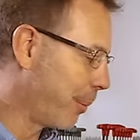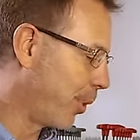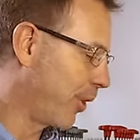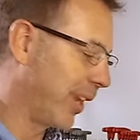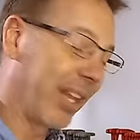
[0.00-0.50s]

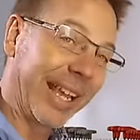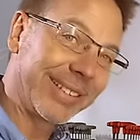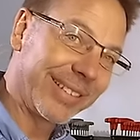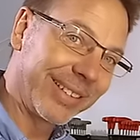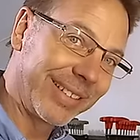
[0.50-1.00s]
more than it
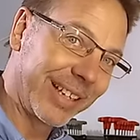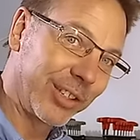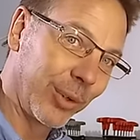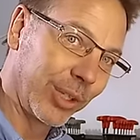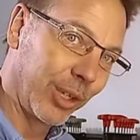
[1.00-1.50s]
likes to
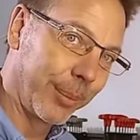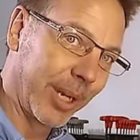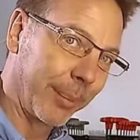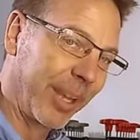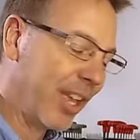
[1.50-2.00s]
stick to
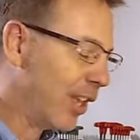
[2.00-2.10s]
aluminum.